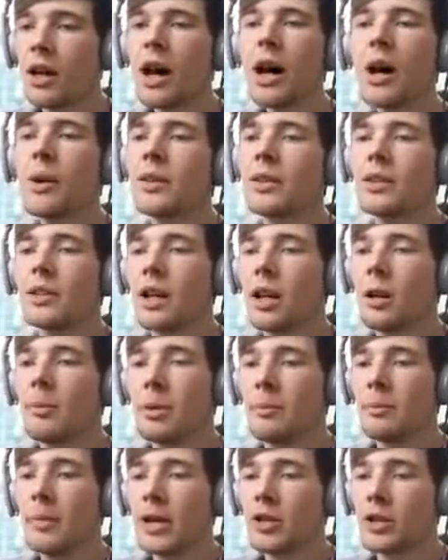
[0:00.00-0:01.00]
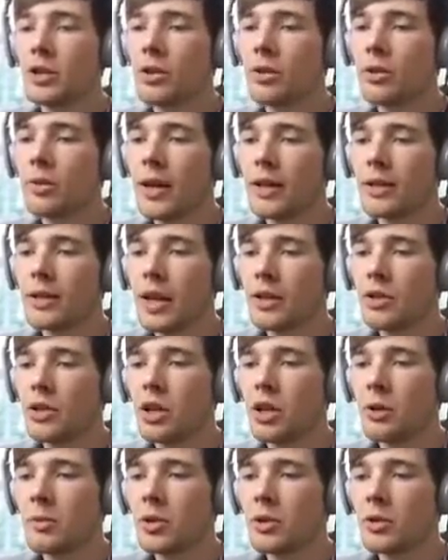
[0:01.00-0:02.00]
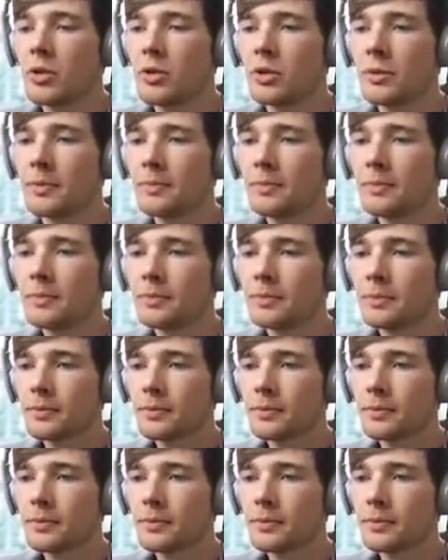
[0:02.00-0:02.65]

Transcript: Oh, it's going to be magical. It's actually going to be awesome.